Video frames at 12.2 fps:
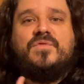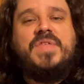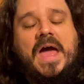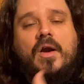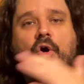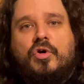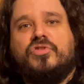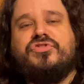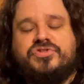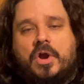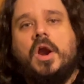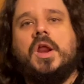That all
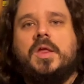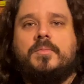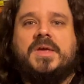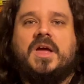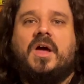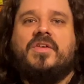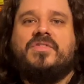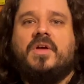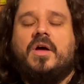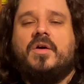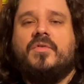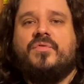started because
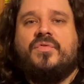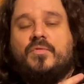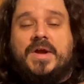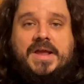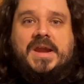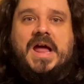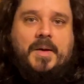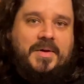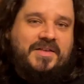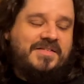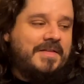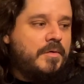of
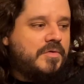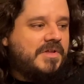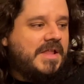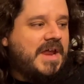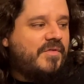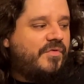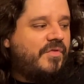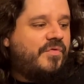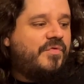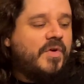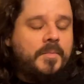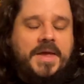Reaganomics, and there was a lot of
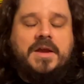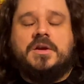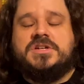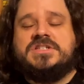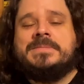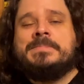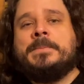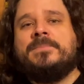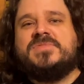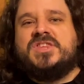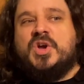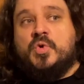filmmakers
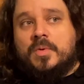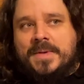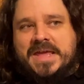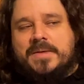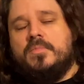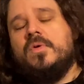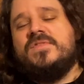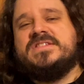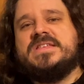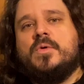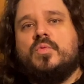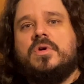who were making movies
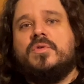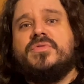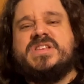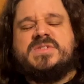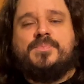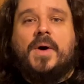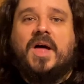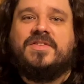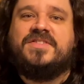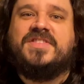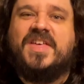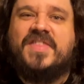that were a
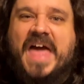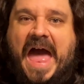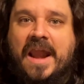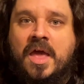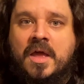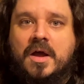response to that,